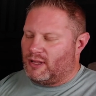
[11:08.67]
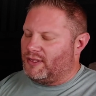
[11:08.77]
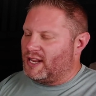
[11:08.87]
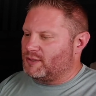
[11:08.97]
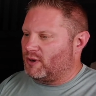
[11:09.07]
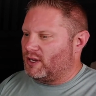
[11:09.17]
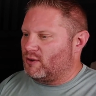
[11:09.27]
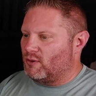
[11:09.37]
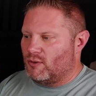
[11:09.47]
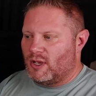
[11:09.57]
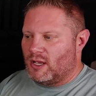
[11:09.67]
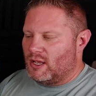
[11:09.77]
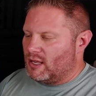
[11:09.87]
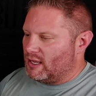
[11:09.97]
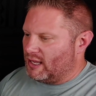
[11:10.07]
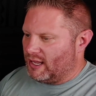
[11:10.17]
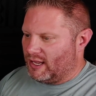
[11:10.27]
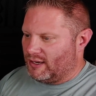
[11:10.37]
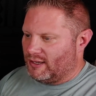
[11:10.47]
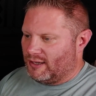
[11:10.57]
That thing's pretty cool.
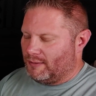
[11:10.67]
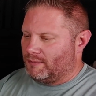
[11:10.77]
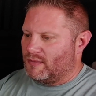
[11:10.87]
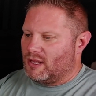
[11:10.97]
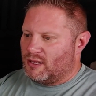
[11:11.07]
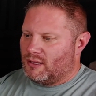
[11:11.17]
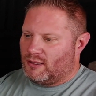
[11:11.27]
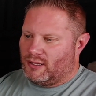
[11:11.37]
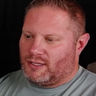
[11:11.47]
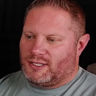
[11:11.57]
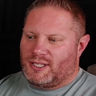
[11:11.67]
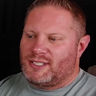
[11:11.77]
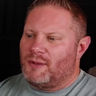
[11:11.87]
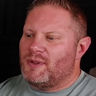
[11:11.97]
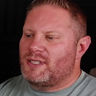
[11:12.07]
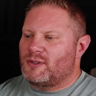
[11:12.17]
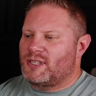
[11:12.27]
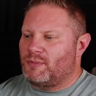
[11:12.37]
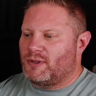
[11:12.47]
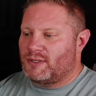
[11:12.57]
And just something so
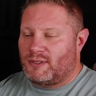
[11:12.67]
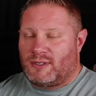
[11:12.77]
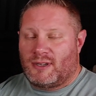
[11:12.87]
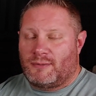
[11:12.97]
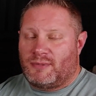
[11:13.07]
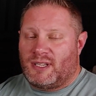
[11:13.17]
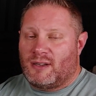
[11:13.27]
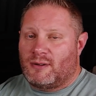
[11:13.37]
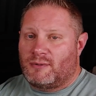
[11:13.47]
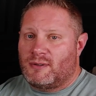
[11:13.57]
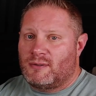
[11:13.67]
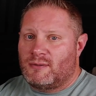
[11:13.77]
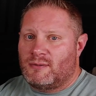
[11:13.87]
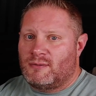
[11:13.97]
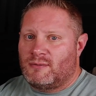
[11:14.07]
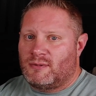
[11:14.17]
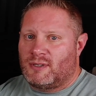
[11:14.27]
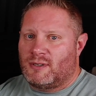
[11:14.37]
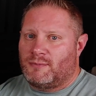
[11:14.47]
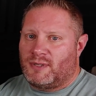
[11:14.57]
simple as dub-do-do,
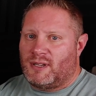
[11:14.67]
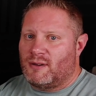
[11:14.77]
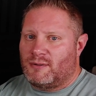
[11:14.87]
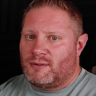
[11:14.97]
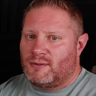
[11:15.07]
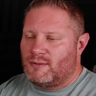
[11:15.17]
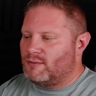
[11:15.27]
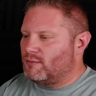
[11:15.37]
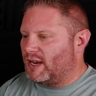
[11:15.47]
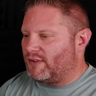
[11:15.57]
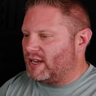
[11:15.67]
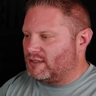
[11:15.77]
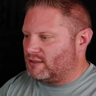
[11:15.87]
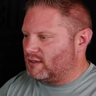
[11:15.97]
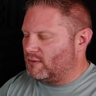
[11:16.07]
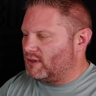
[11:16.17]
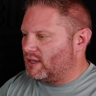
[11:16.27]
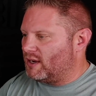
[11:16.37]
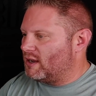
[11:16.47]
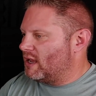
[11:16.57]
whatever he's
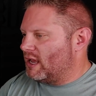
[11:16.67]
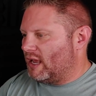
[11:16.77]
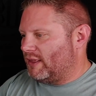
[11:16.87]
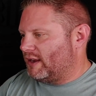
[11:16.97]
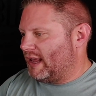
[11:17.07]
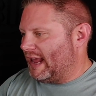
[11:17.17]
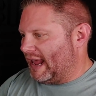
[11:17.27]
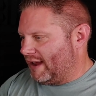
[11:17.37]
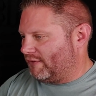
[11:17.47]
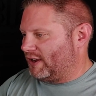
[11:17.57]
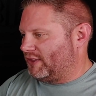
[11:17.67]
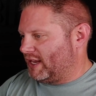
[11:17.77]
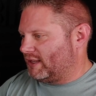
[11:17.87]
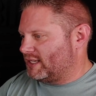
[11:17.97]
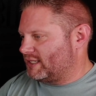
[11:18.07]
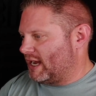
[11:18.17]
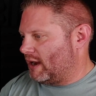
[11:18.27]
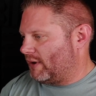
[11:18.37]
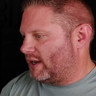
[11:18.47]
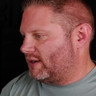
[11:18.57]
doing there. And then everything this
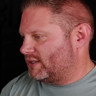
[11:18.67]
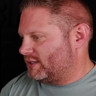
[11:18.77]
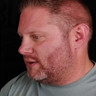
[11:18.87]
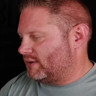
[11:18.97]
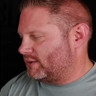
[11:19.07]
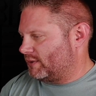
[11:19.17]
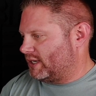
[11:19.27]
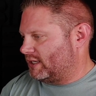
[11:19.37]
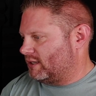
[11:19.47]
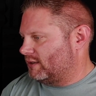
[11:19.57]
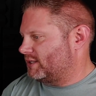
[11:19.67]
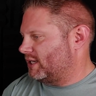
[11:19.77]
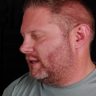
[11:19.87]
guy right here is doing is ridiculous.